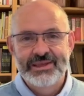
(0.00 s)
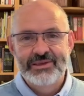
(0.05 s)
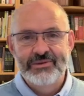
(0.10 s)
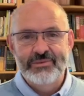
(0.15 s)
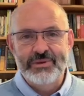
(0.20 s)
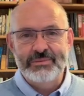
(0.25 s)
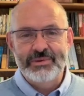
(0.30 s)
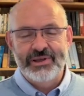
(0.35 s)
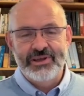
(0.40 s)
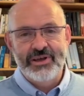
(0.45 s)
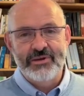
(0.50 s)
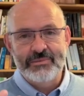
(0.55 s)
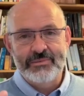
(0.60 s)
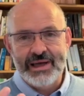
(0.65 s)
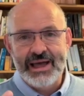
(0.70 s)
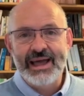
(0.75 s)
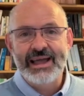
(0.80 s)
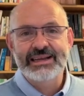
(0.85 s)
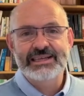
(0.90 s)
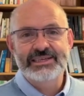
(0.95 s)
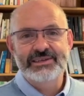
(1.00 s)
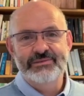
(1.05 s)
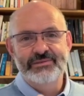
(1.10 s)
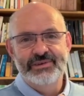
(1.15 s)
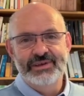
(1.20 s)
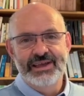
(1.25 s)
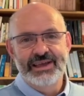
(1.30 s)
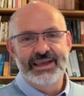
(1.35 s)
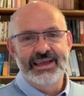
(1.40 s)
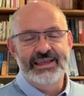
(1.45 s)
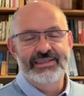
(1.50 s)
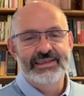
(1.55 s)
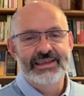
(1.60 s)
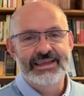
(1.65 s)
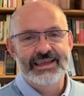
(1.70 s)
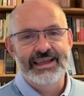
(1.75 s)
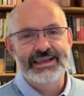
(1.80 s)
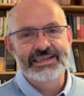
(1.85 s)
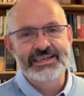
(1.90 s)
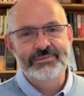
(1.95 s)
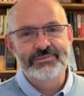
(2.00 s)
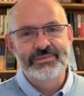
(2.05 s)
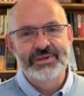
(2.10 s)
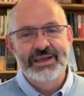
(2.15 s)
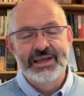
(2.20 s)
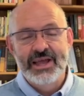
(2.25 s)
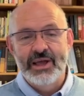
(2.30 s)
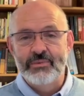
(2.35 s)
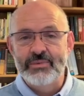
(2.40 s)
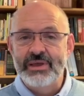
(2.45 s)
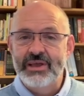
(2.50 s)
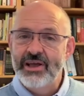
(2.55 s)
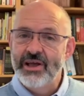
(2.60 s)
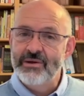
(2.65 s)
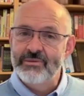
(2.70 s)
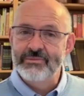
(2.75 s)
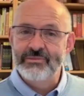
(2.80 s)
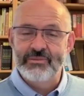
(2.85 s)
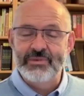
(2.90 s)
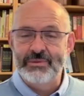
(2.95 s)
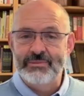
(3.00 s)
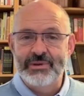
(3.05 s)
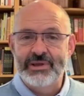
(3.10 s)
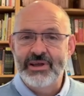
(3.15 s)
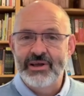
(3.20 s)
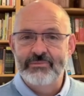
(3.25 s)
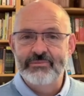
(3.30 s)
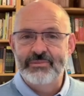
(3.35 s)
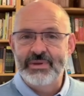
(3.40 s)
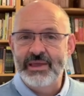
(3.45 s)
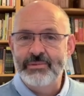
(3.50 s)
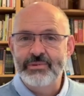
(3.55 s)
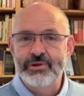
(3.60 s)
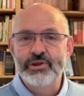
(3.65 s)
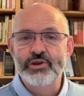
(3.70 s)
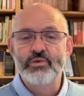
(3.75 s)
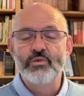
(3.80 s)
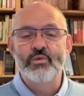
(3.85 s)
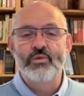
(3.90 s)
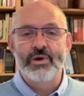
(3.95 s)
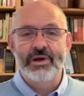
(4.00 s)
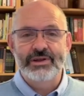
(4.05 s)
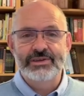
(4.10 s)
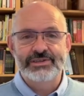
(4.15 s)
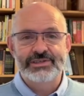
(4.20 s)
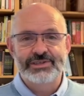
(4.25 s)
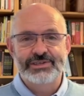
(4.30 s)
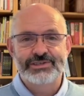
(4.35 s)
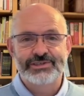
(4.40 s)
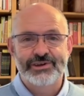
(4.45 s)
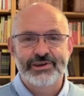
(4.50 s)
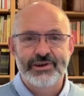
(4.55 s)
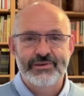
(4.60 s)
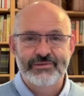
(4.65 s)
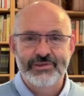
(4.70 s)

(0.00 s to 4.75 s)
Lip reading: We become active in the kingdom. We become people who want to serve the